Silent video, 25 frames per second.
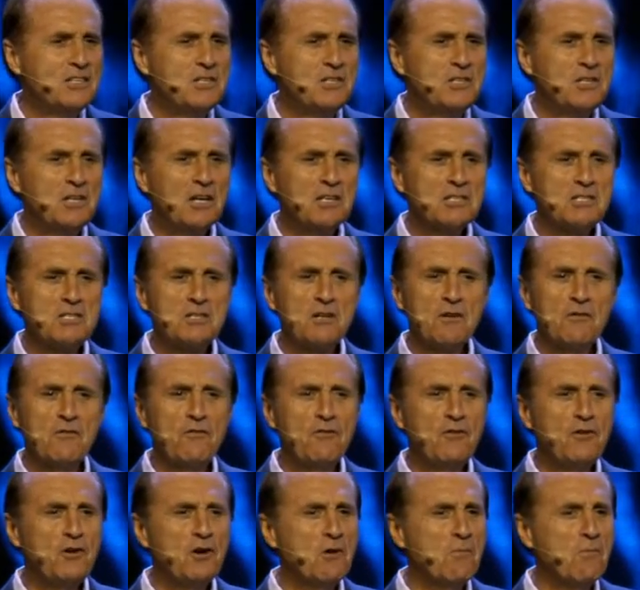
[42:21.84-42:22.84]
Just a
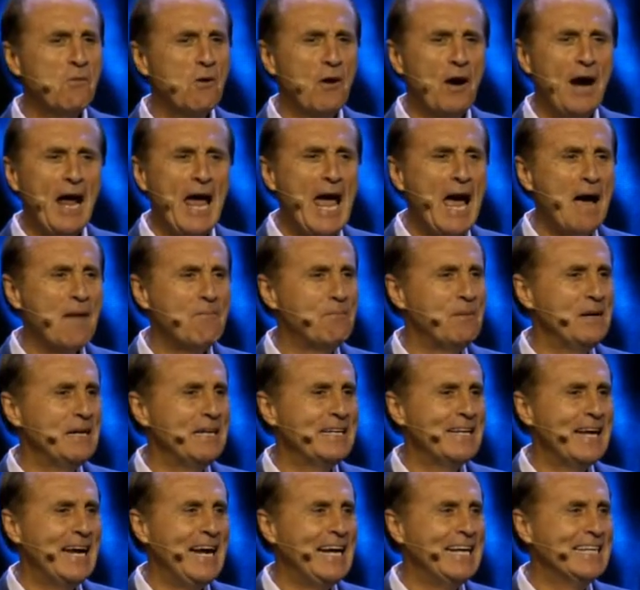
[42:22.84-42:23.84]
few more
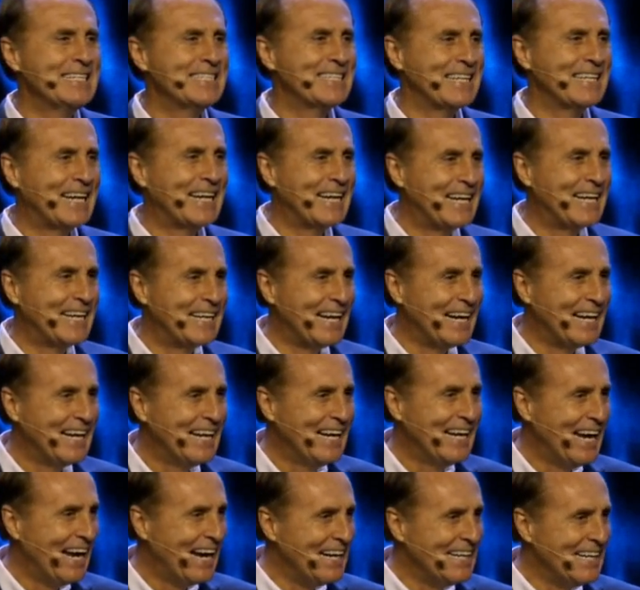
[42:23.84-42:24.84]
happy days,
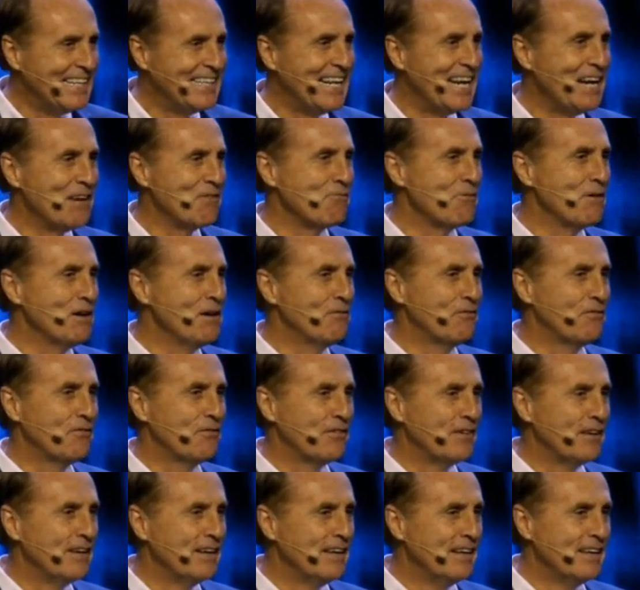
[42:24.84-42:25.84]
and then we'll...
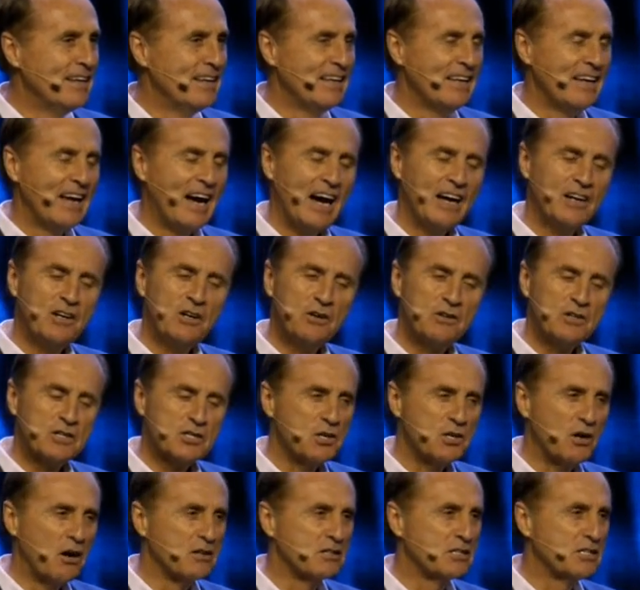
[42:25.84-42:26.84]
I know
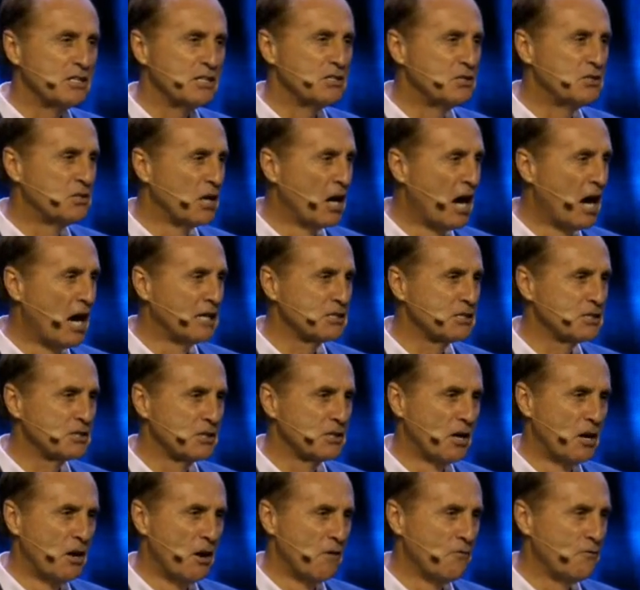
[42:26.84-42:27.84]
the song says,
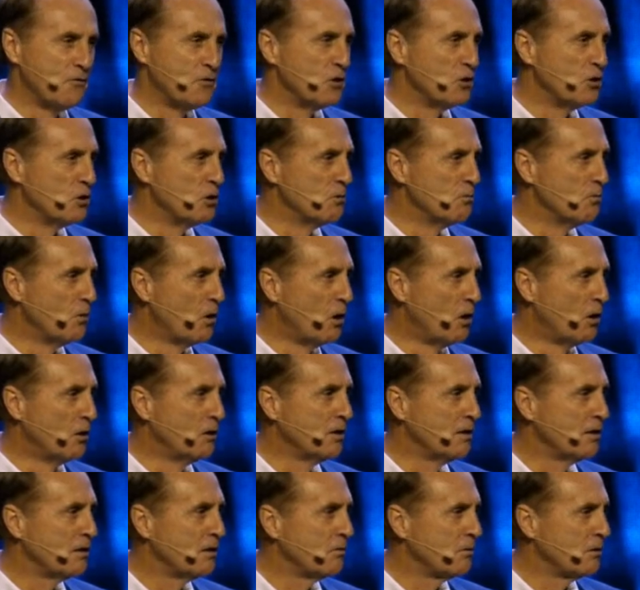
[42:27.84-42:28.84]
just a few
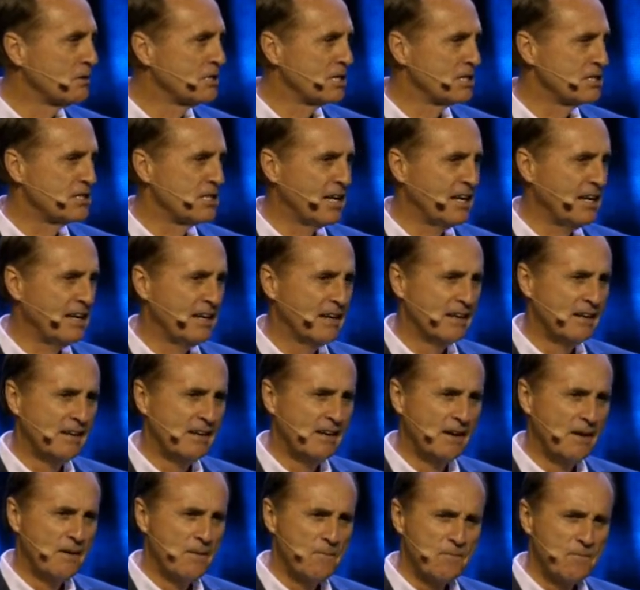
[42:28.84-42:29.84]
more... What's it say?
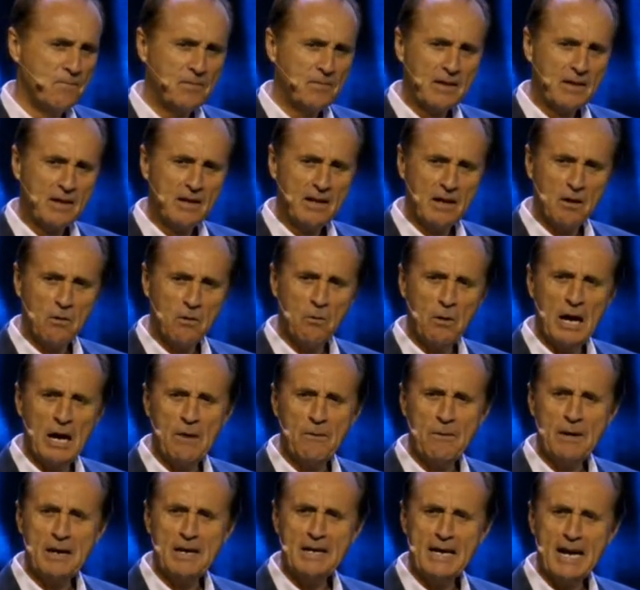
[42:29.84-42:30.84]

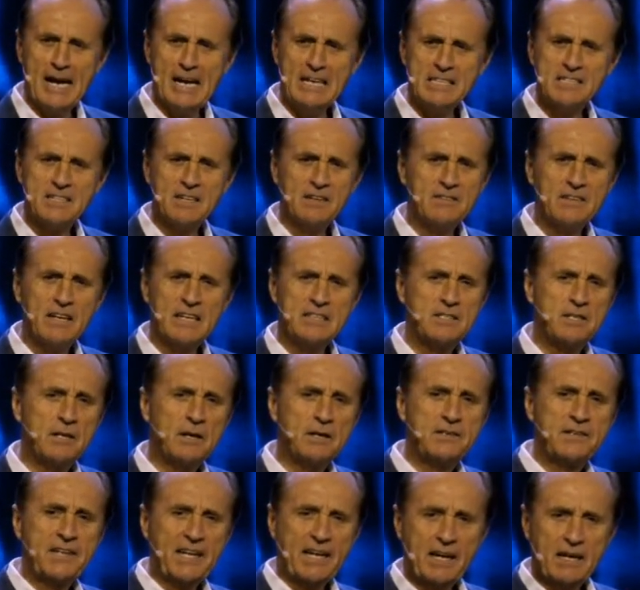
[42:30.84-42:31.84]
Weary days? No, that's...
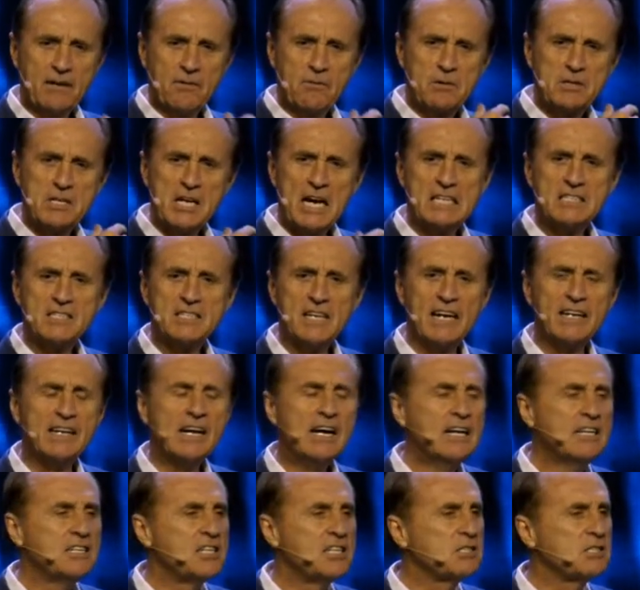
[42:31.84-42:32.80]
Change that.